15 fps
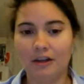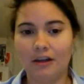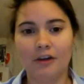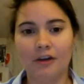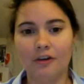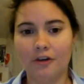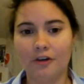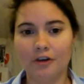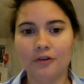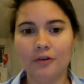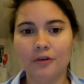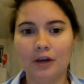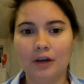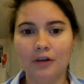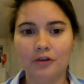
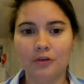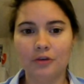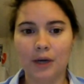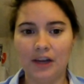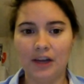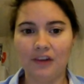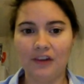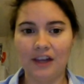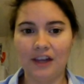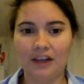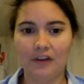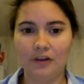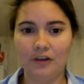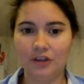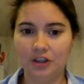Under 26,
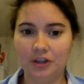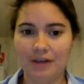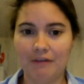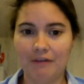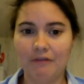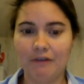usually you have a